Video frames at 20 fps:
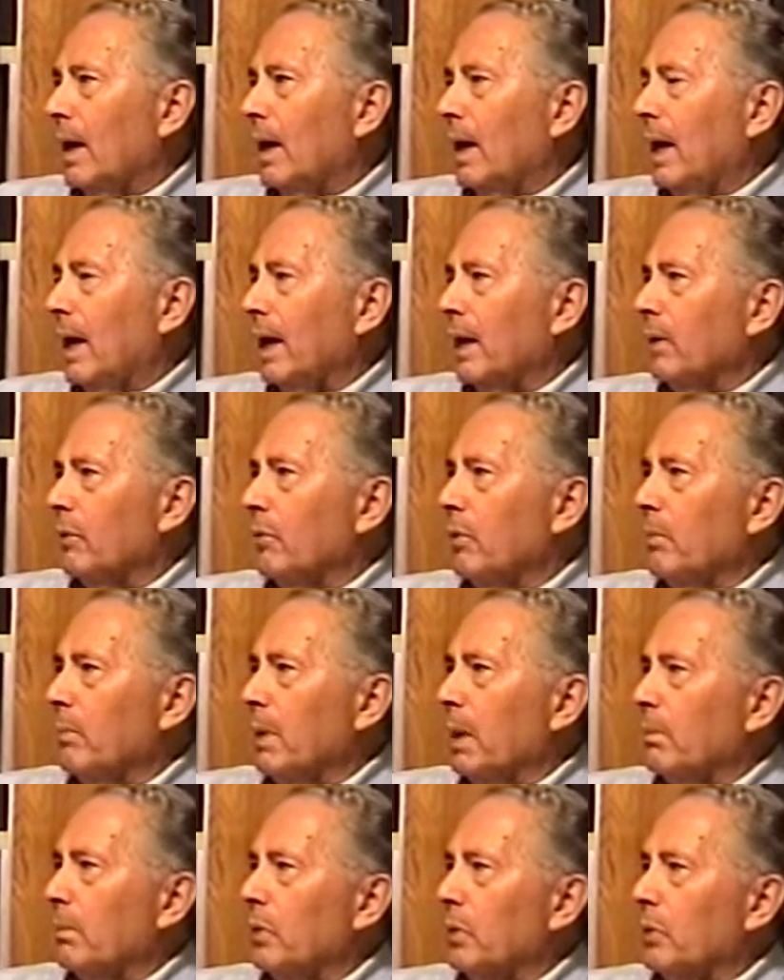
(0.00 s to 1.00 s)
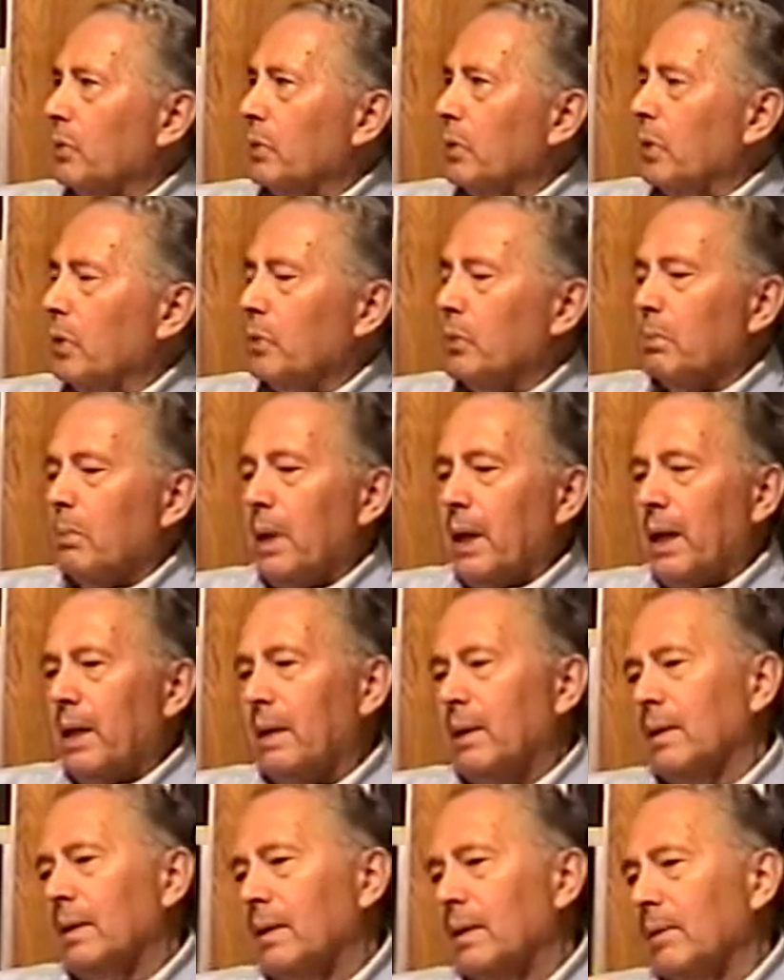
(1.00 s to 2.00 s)
I can remember grown
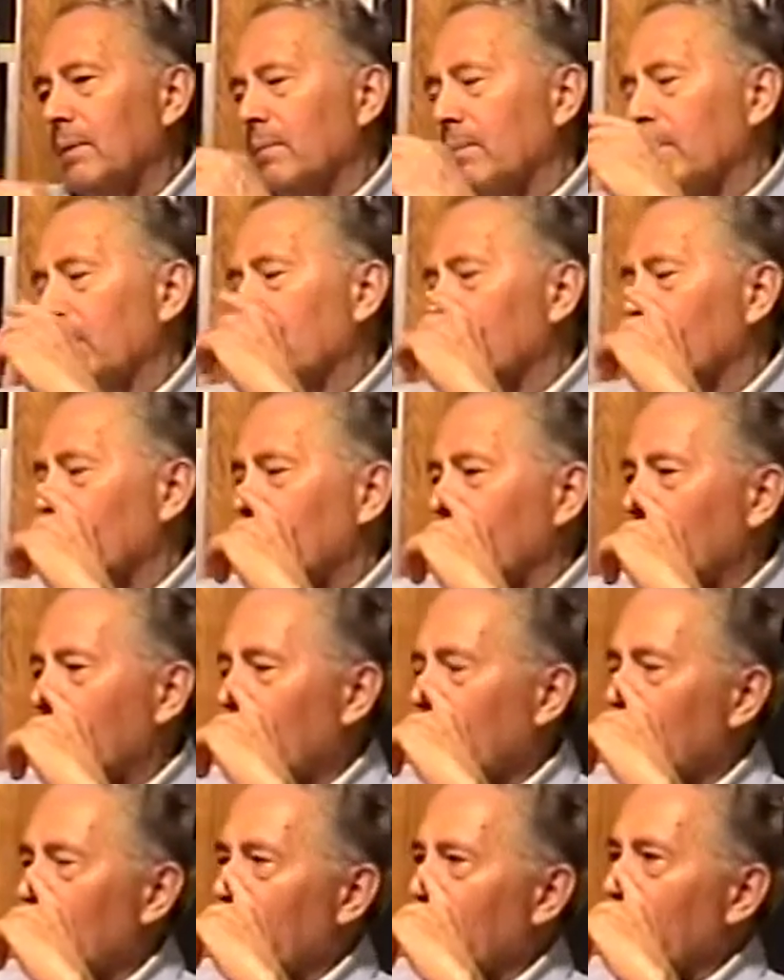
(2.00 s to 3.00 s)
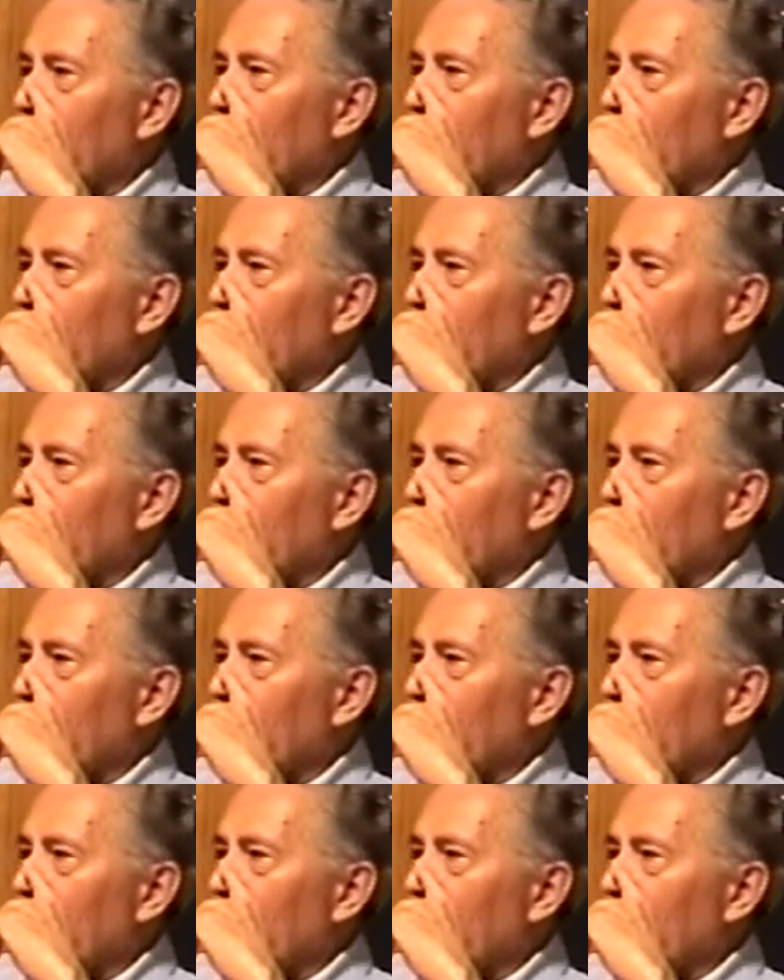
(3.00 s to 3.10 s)
men coming